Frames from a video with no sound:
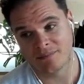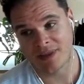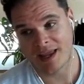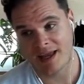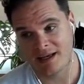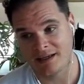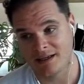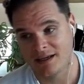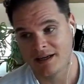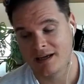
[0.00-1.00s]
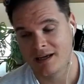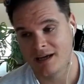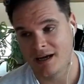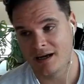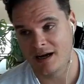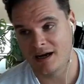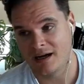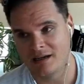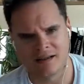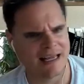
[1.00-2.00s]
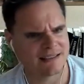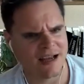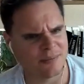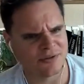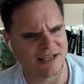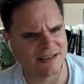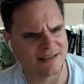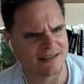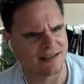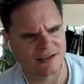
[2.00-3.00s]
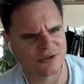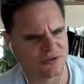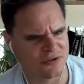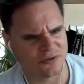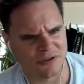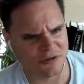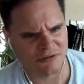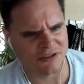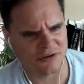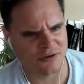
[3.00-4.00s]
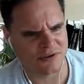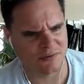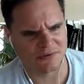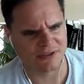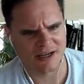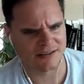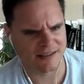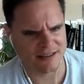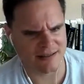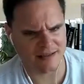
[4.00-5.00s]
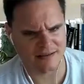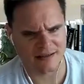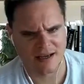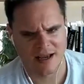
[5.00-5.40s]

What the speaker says: In the last couple of sentences, and then I'll just do general intros and we'll get on today's lesson.